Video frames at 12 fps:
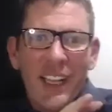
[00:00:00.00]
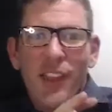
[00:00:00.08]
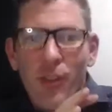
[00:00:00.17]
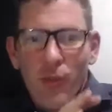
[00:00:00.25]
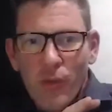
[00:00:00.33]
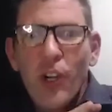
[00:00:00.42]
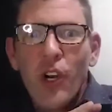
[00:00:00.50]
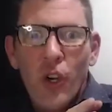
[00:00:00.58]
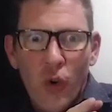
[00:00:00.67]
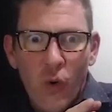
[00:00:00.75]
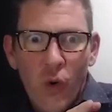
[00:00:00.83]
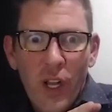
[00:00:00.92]

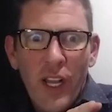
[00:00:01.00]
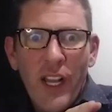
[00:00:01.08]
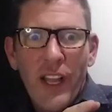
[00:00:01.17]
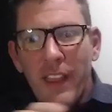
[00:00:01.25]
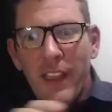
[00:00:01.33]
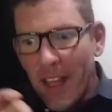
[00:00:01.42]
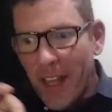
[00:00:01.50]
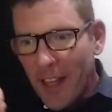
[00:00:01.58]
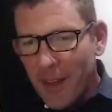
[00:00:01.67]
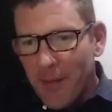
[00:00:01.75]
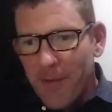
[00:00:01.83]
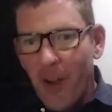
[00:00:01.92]
through
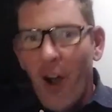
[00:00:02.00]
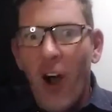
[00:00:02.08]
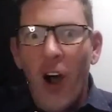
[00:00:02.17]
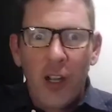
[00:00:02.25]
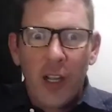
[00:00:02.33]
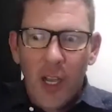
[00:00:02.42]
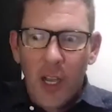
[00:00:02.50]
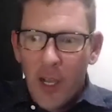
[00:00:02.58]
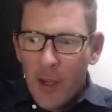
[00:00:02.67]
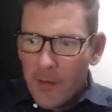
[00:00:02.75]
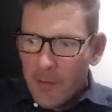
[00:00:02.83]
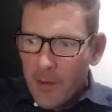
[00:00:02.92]
the fog
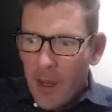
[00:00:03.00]
of